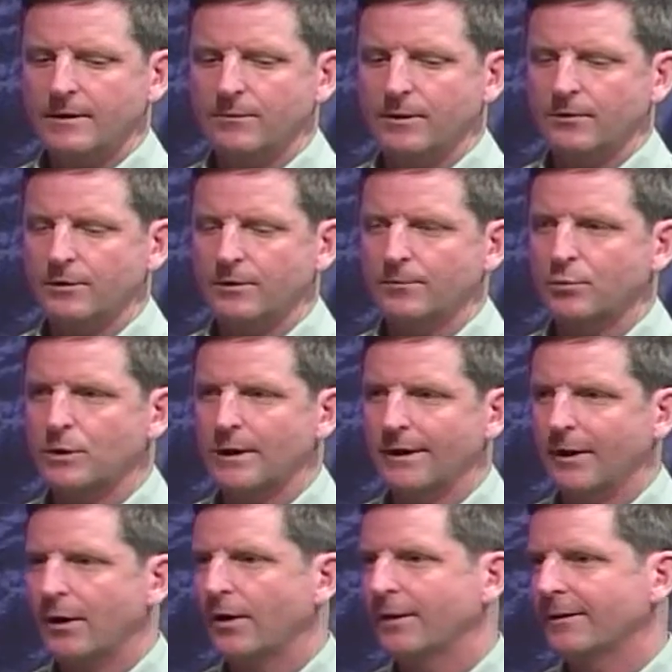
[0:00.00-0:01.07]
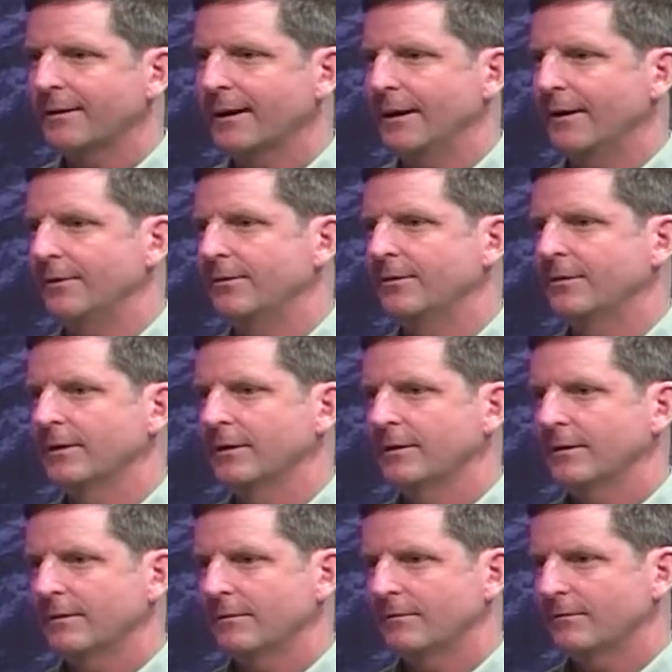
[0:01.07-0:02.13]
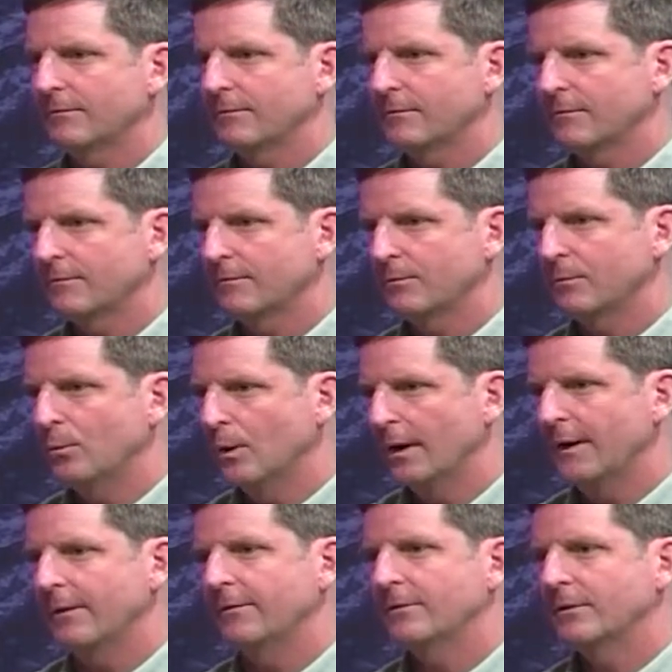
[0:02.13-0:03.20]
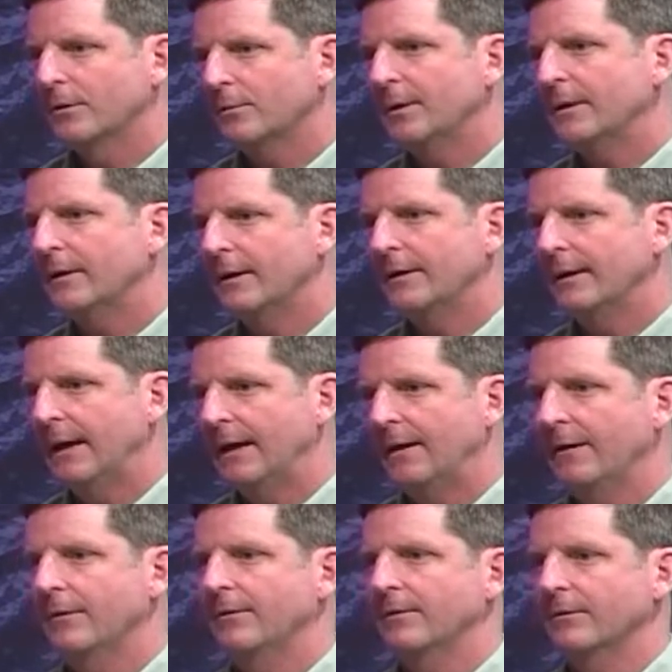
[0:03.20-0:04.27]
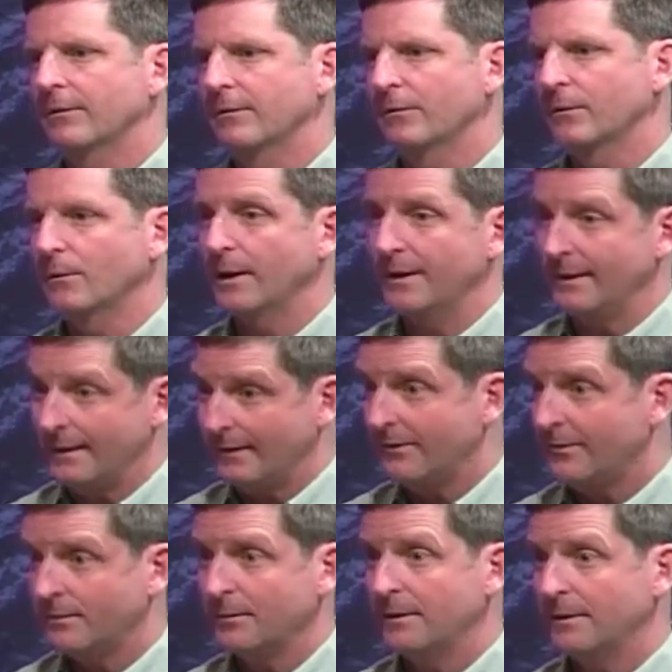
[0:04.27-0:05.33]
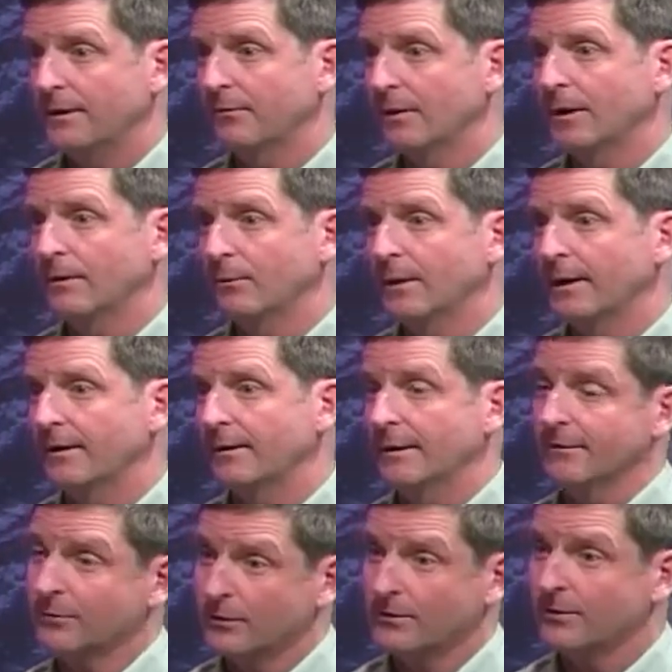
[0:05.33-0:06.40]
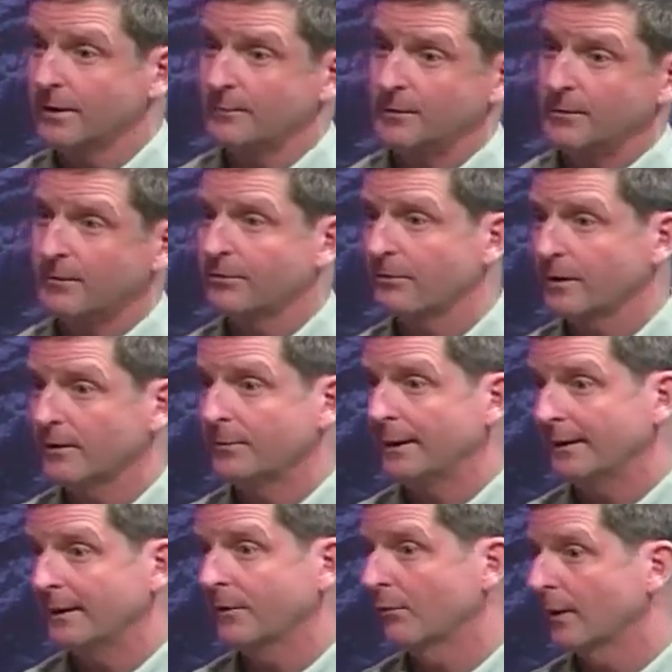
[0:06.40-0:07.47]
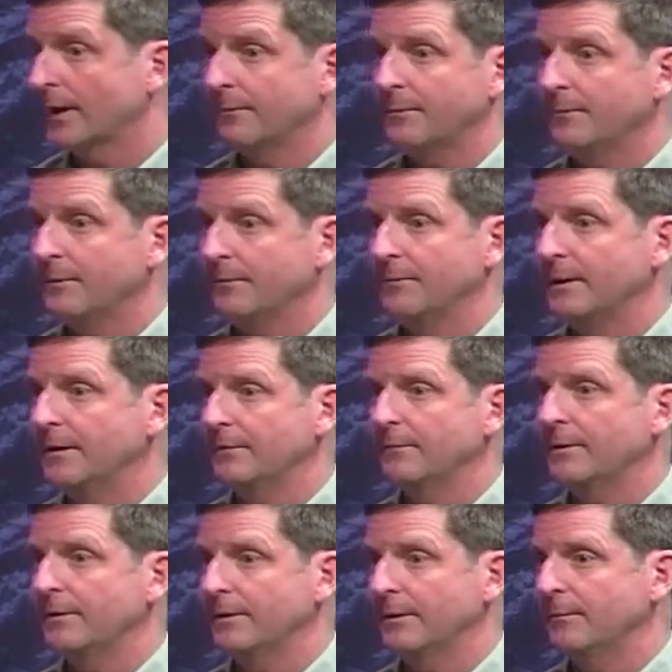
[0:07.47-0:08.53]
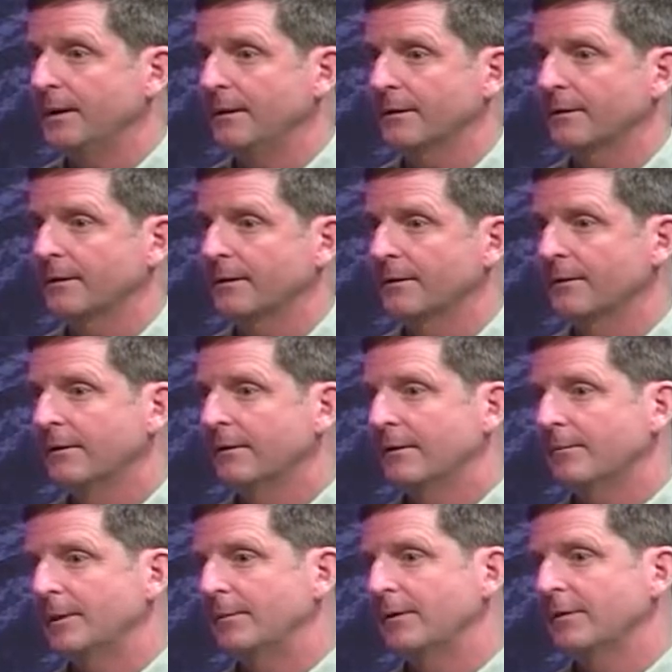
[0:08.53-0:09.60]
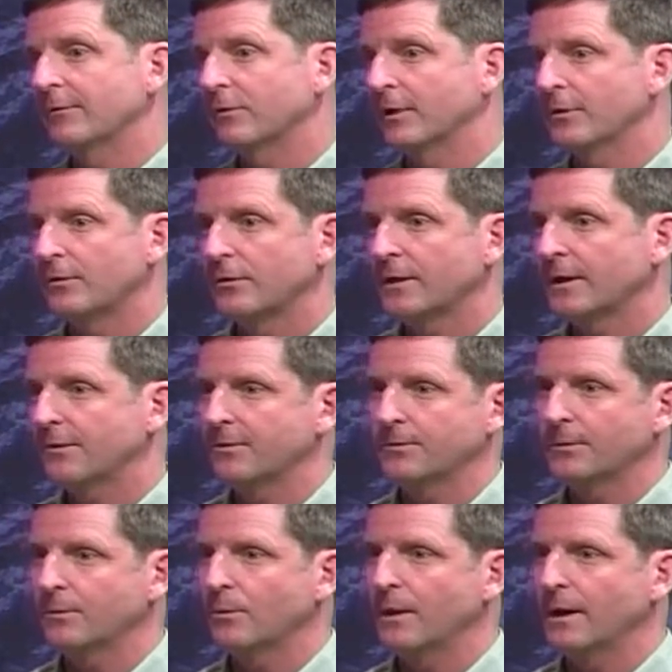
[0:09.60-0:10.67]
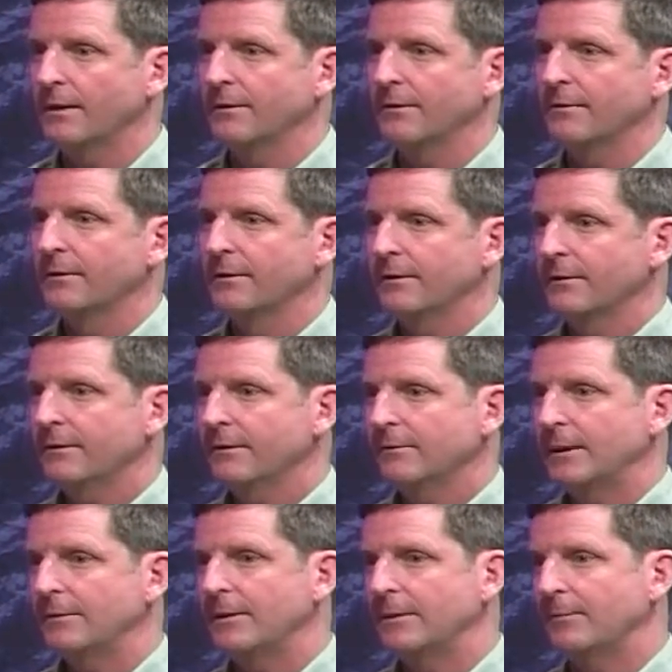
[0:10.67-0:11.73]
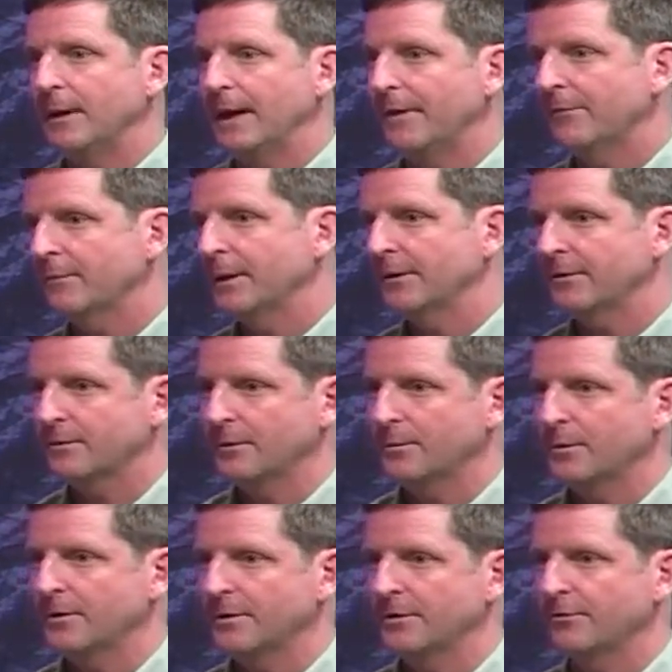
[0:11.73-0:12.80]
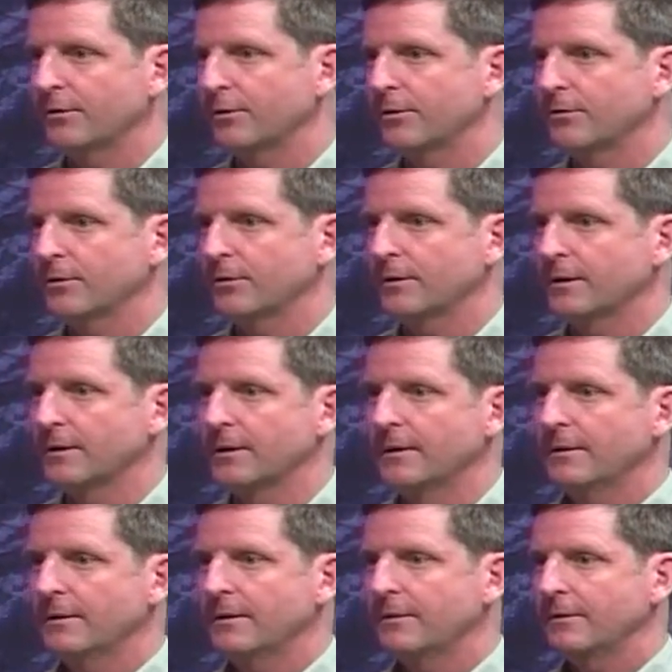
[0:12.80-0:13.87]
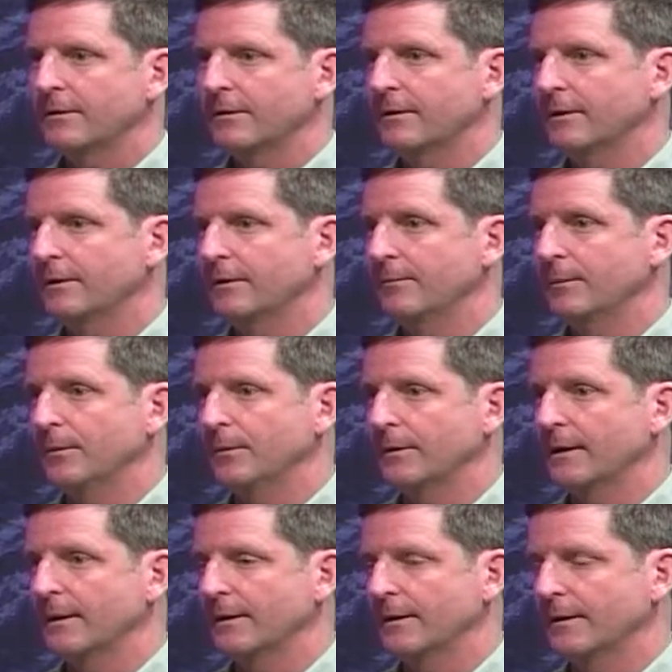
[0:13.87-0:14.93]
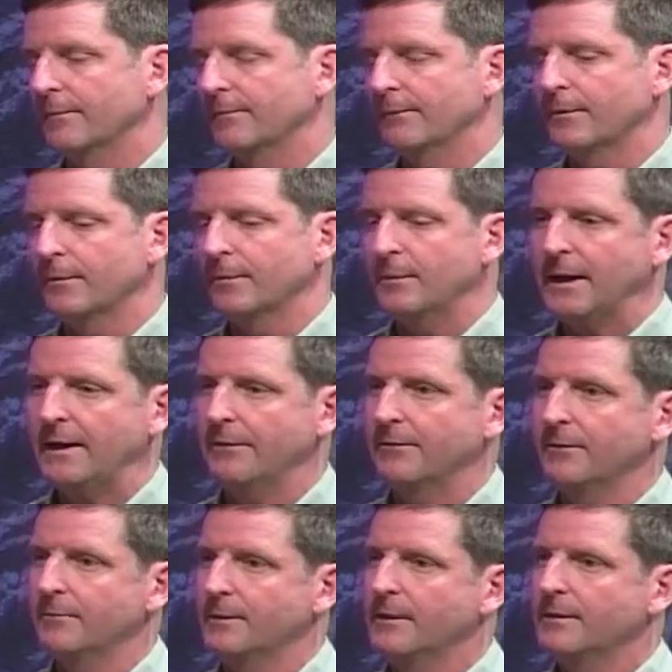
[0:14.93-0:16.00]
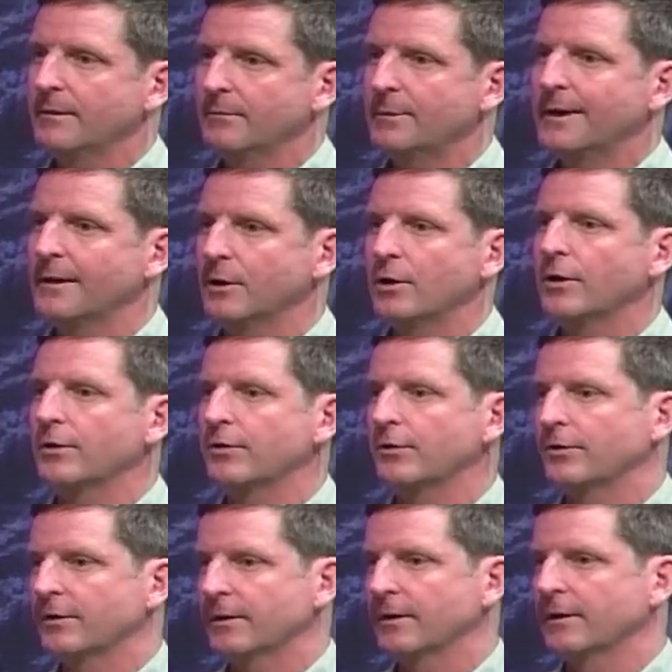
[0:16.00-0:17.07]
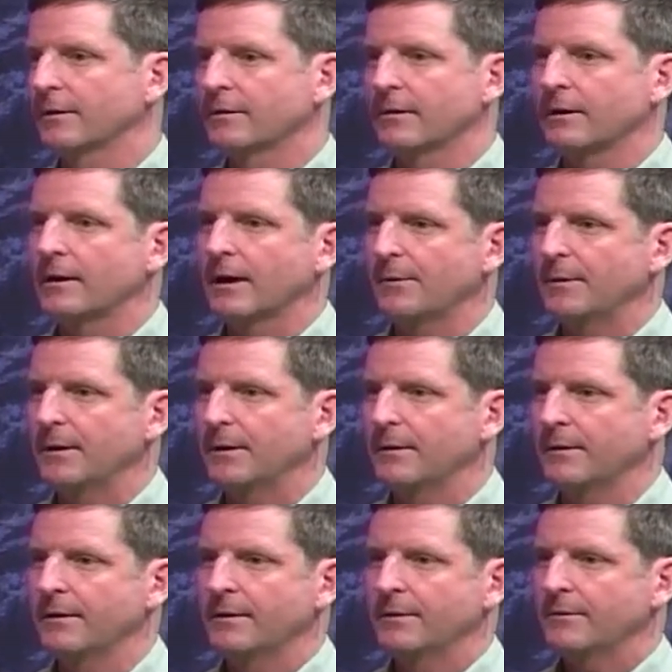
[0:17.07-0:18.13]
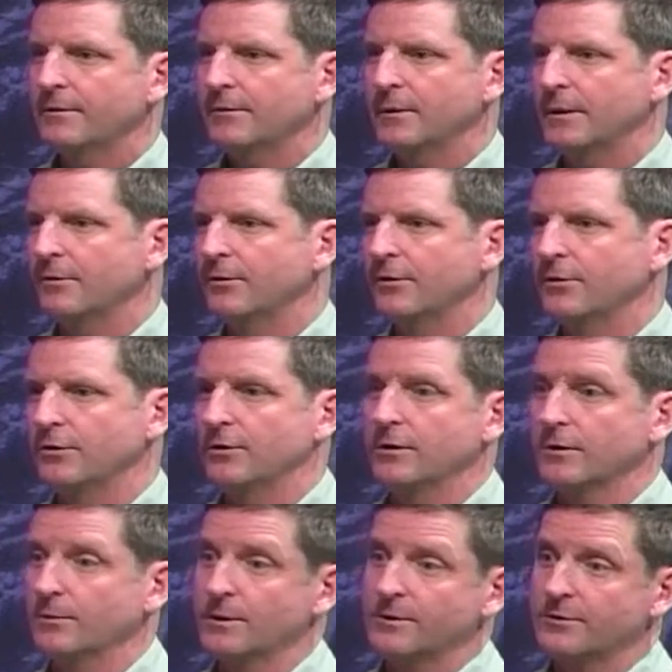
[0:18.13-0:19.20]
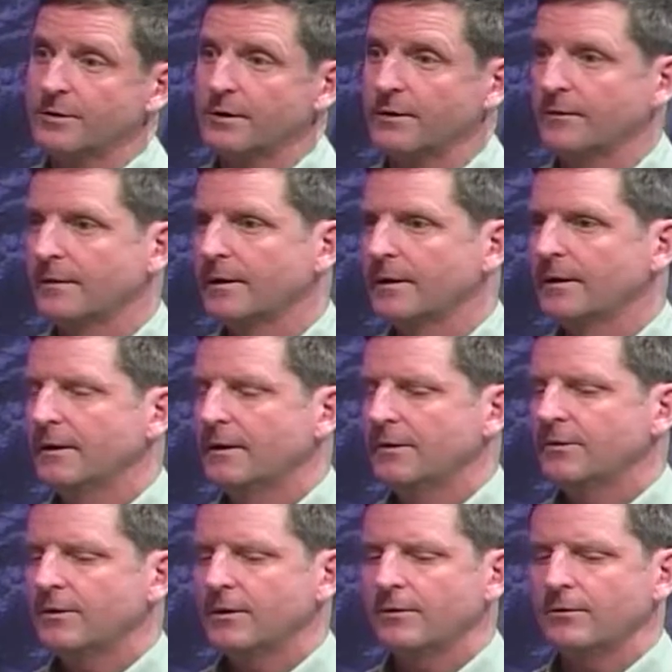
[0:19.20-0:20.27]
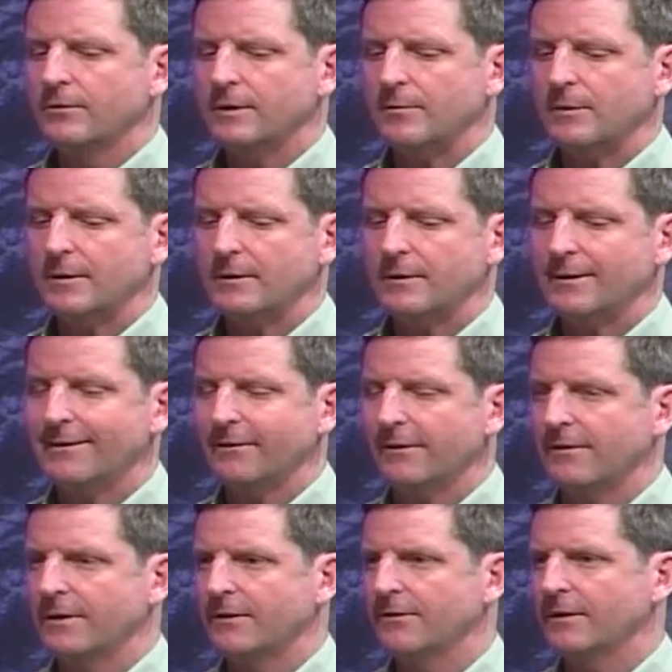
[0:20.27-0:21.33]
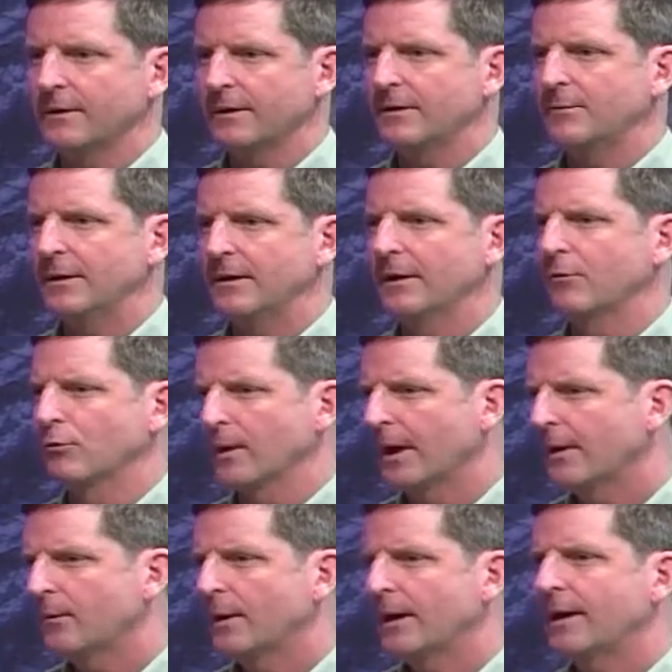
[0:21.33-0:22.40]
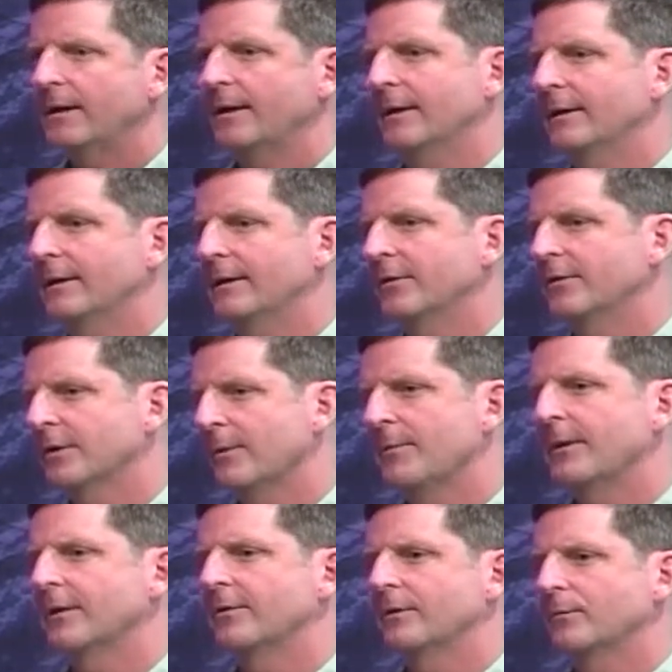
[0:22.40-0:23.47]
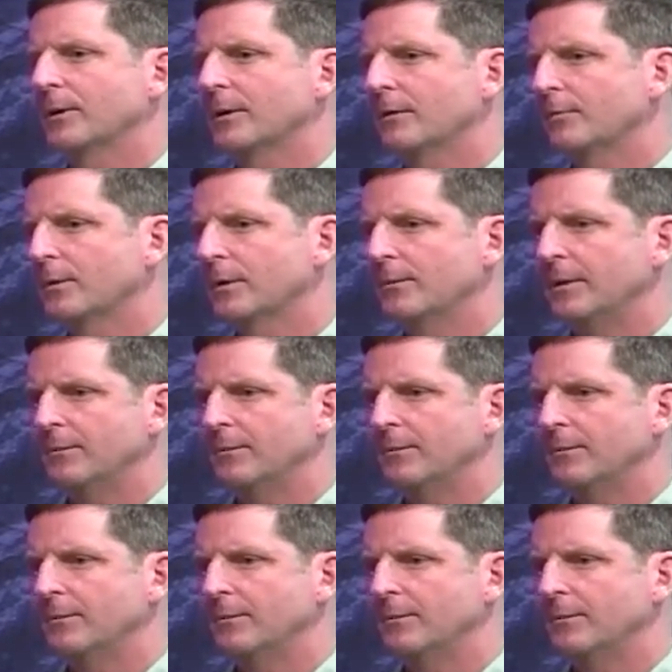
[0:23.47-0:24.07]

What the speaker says: we sort of prioritize what could be done now or what needs to be done right away. Like, for example, your friend who might need a ramp built immediately, or maybe the front door has to be widened, or maybe a bathroom has to be put on the 1st floor, or a powder room made larger so that it could accommodate somebody who is using a wheelchair. So typically there are things that need to be done right away, and then there's some things that could be